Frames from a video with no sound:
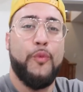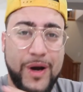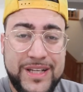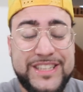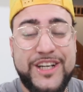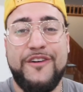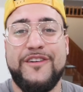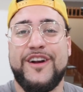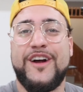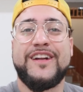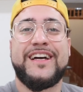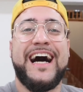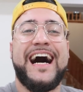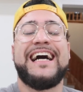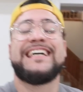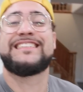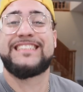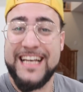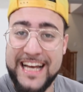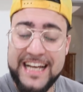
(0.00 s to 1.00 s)
What's going on,
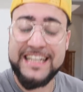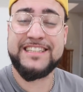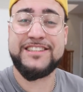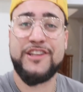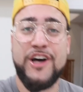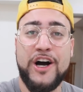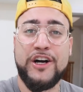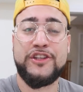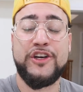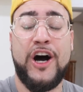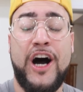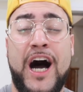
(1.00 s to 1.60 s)
guys? It's Dr.